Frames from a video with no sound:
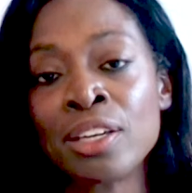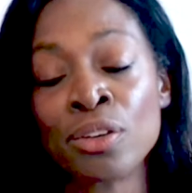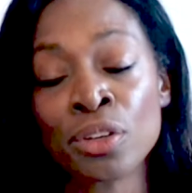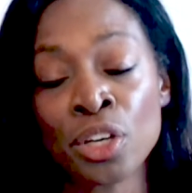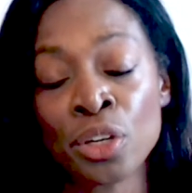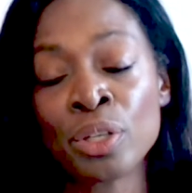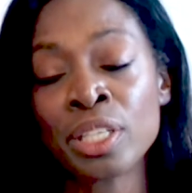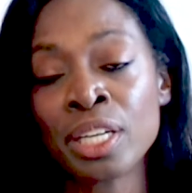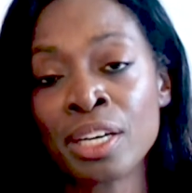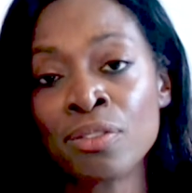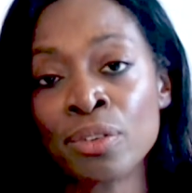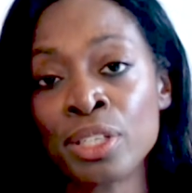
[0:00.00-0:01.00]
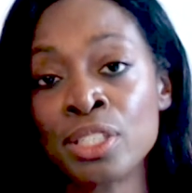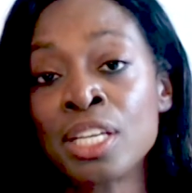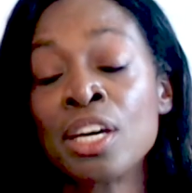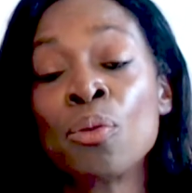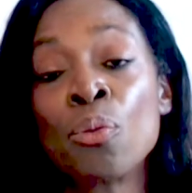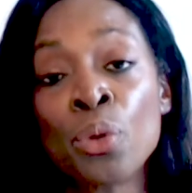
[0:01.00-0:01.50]
your current coverage
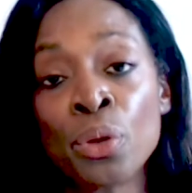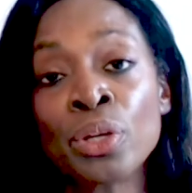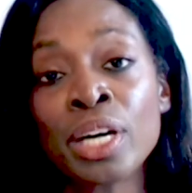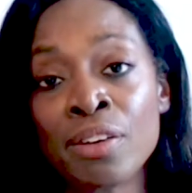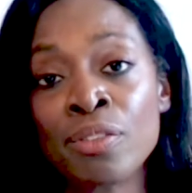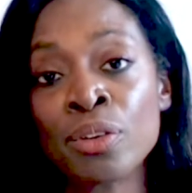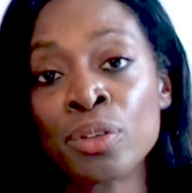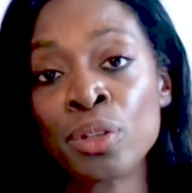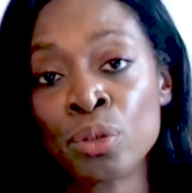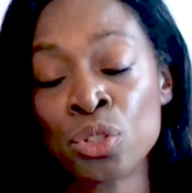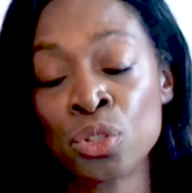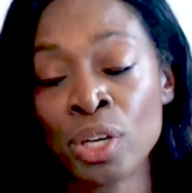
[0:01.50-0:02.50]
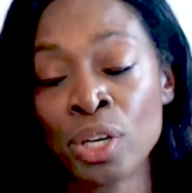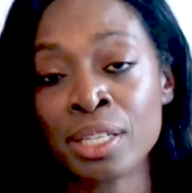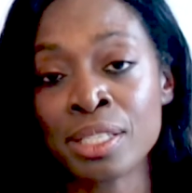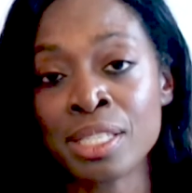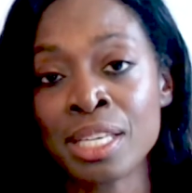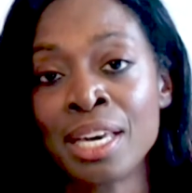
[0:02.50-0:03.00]
will cover those
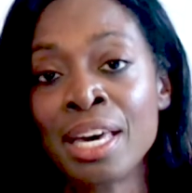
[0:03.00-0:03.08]
drugs.